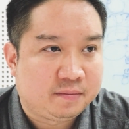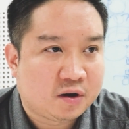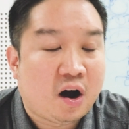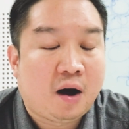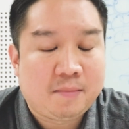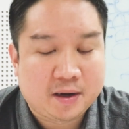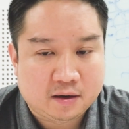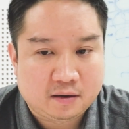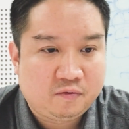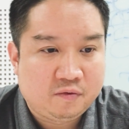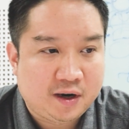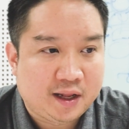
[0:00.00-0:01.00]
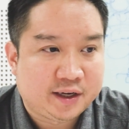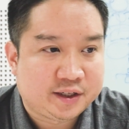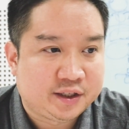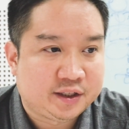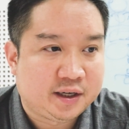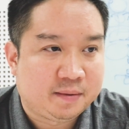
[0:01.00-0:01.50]
common
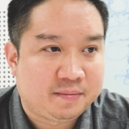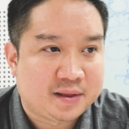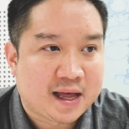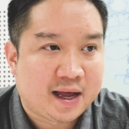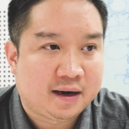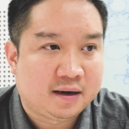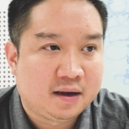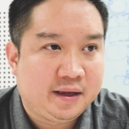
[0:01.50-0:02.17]
relationship that